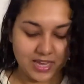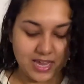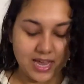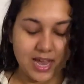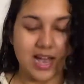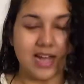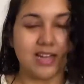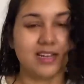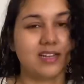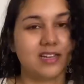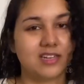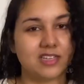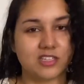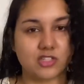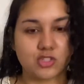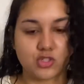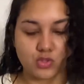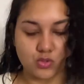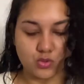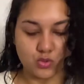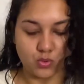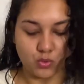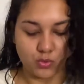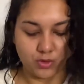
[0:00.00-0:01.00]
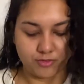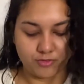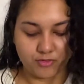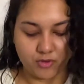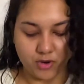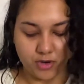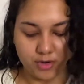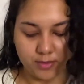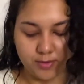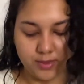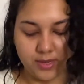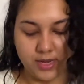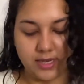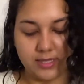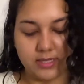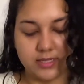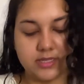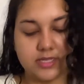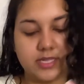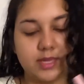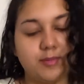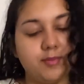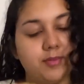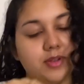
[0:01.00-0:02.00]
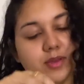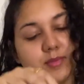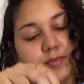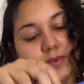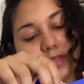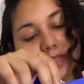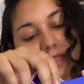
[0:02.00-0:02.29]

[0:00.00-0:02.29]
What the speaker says: And it is so affordable at the same time.